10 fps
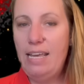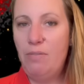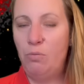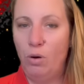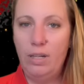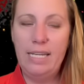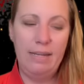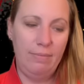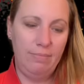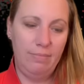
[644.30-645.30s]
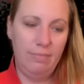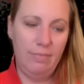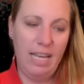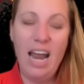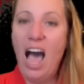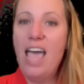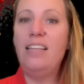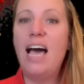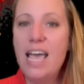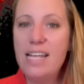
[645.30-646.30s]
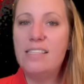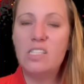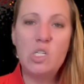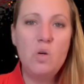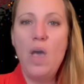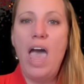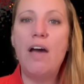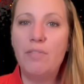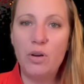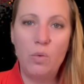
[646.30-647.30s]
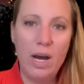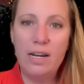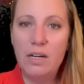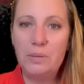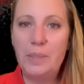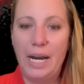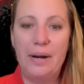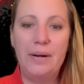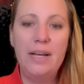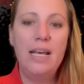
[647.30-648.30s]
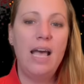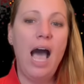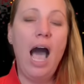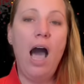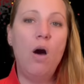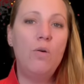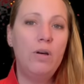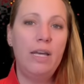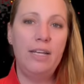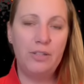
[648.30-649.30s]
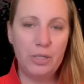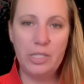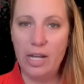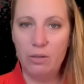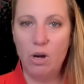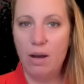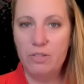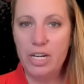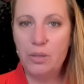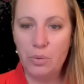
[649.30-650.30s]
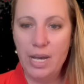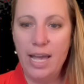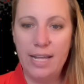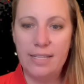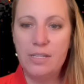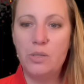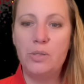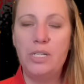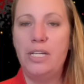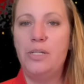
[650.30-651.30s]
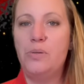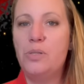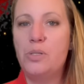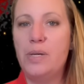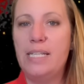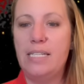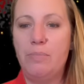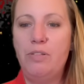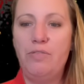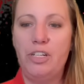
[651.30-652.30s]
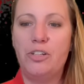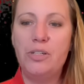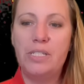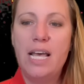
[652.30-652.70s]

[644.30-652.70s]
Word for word: really it highlights to everyone out there how Interstellar Object 3i Atlas continues to exhibit features